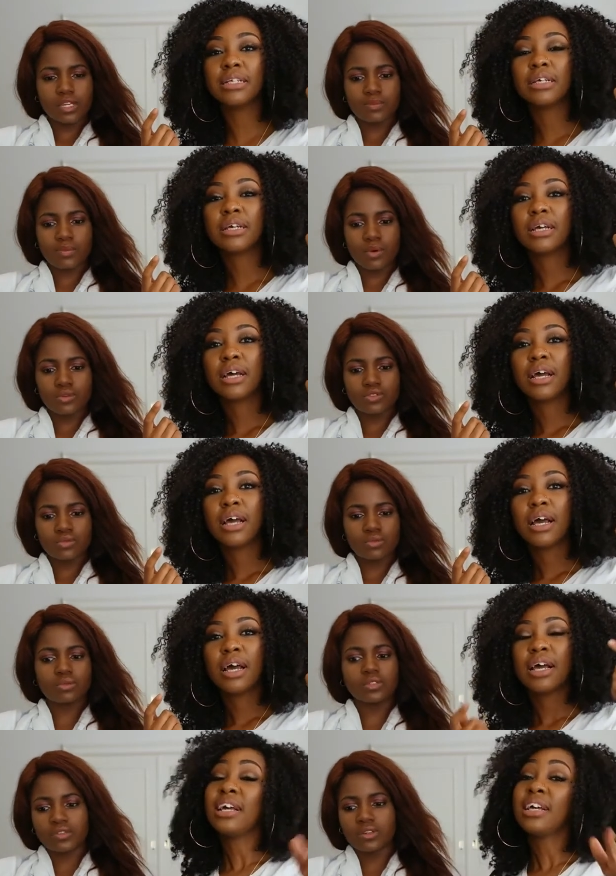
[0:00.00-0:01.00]
Speaker 1: Exposed
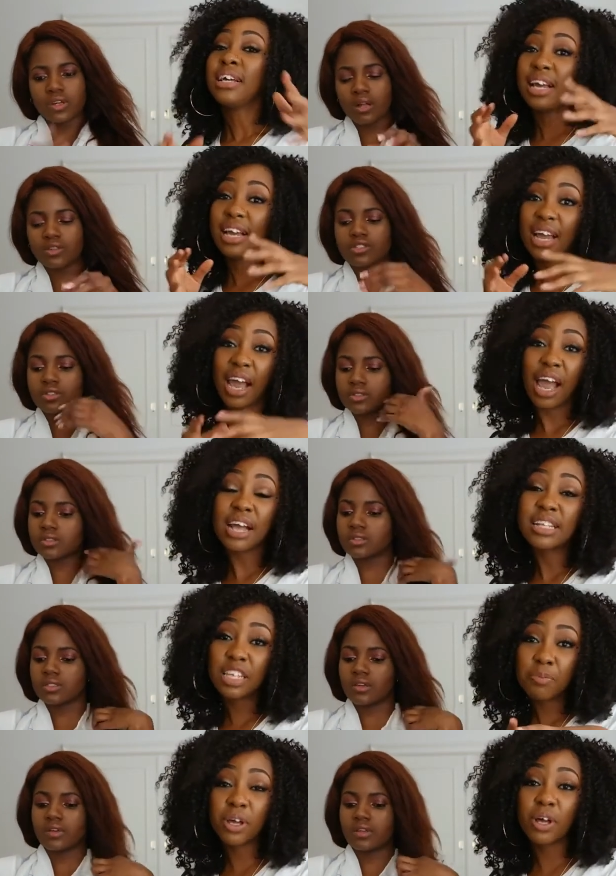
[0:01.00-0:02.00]
to different cultures.
Speaker 2: A
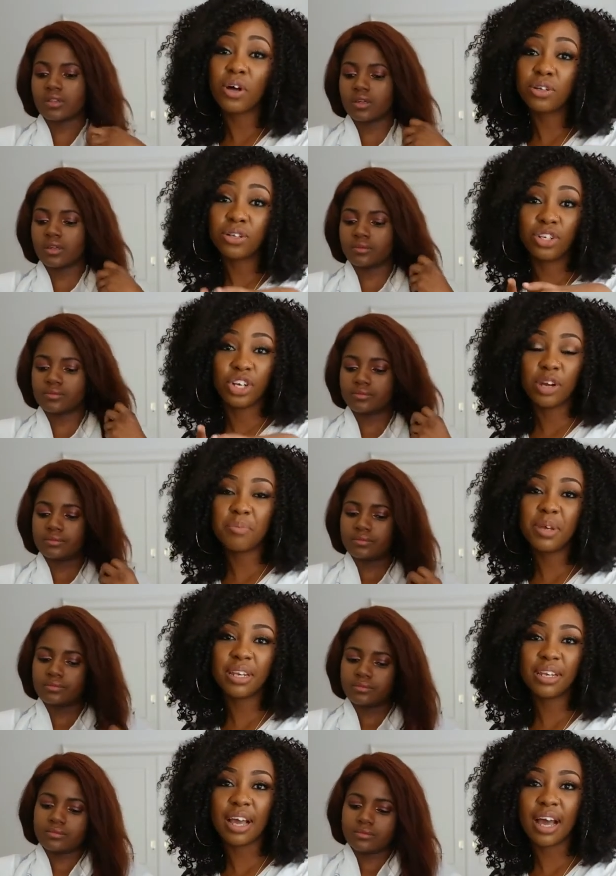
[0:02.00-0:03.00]
typical like
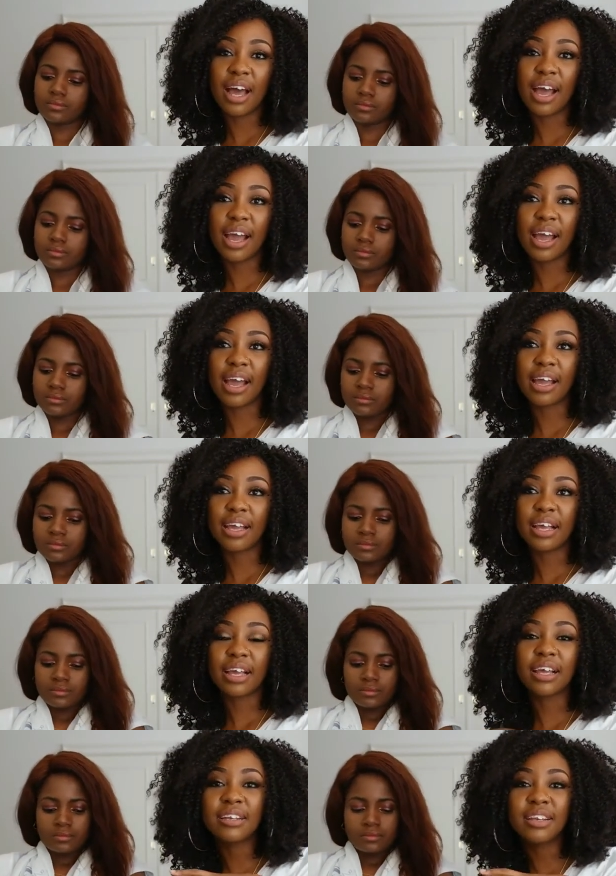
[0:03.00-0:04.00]
German guy
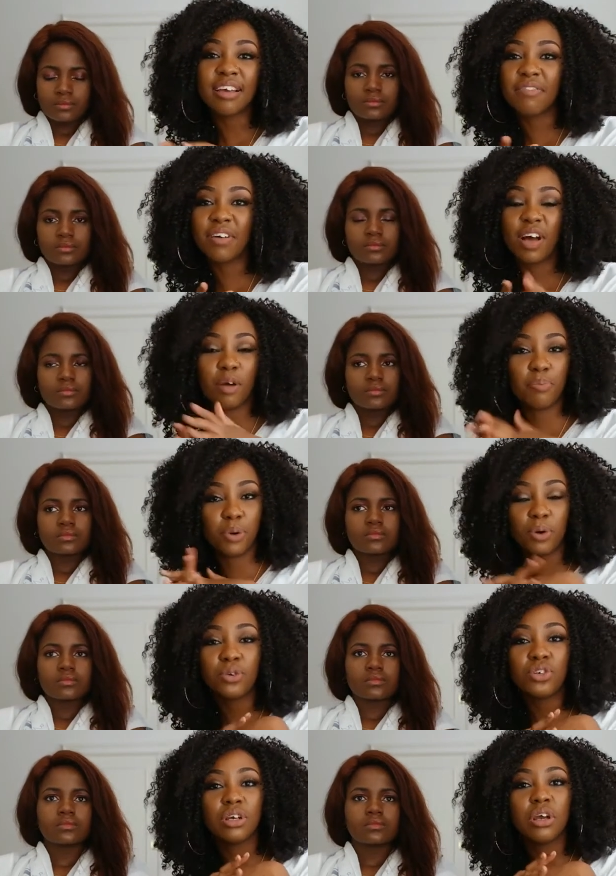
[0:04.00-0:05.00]
could never
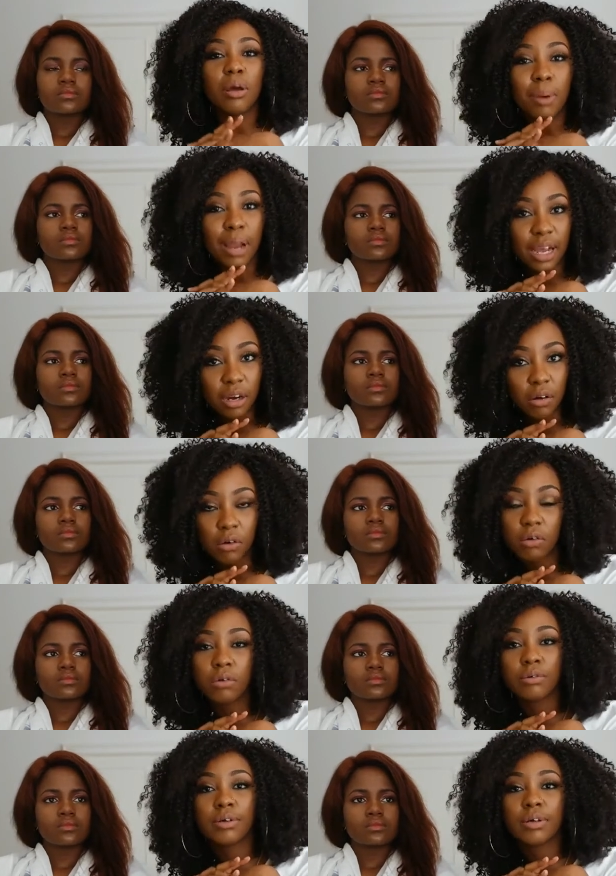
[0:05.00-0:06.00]
approach a black girl.
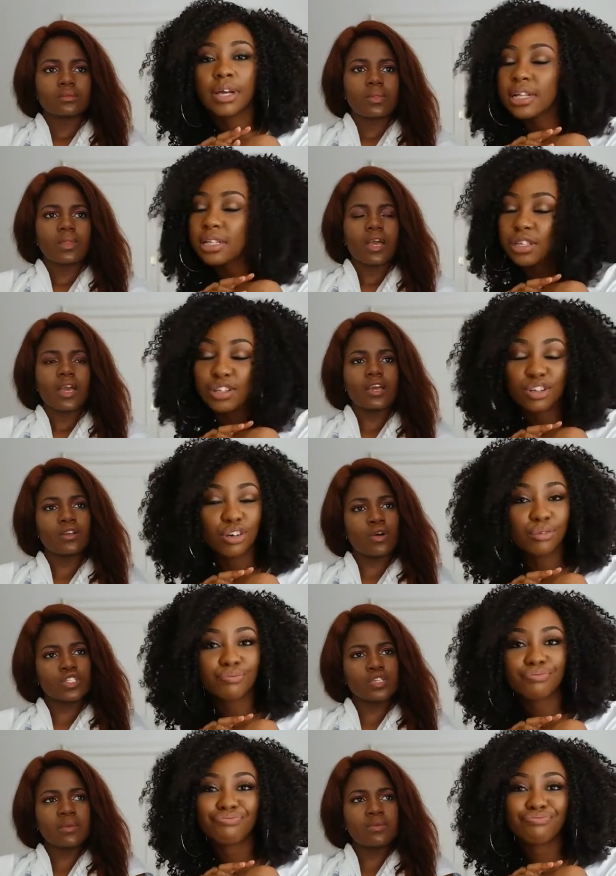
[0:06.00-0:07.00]
It's and
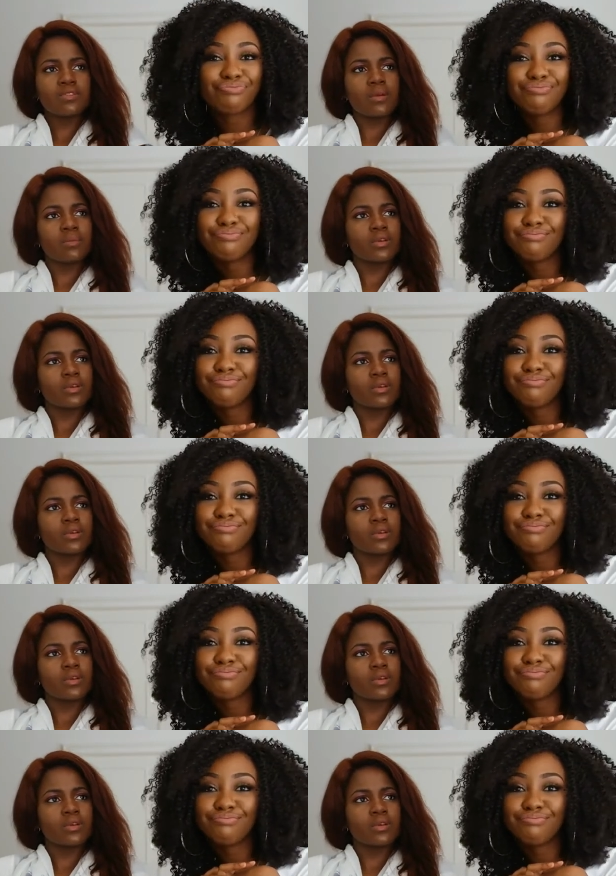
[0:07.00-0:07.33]
also maybe not